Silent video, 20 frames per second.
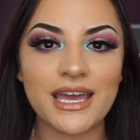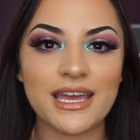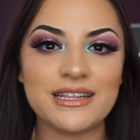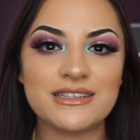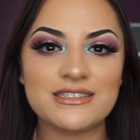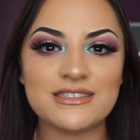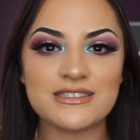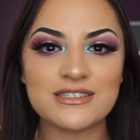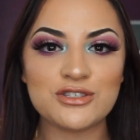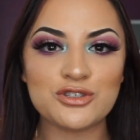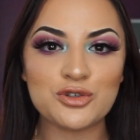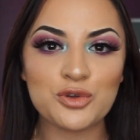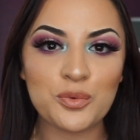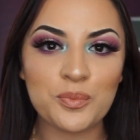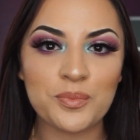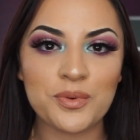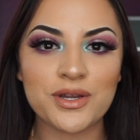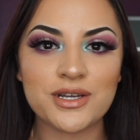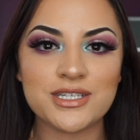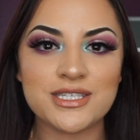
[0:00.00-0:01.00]
It's
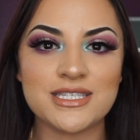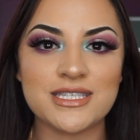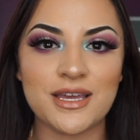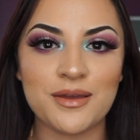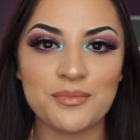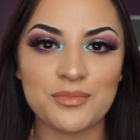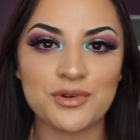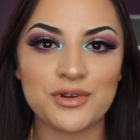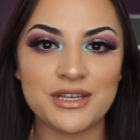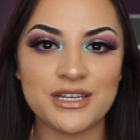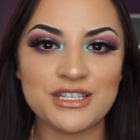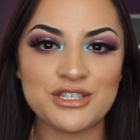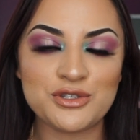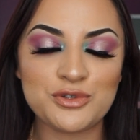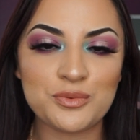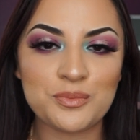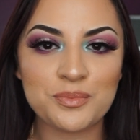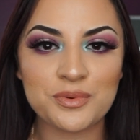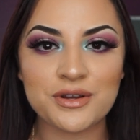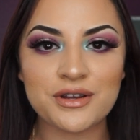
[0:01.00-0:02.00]
super summery,
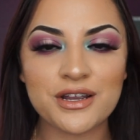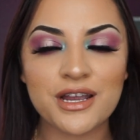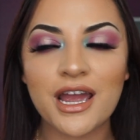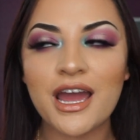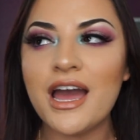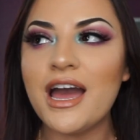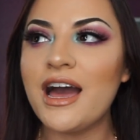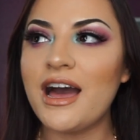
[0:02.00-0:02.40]
super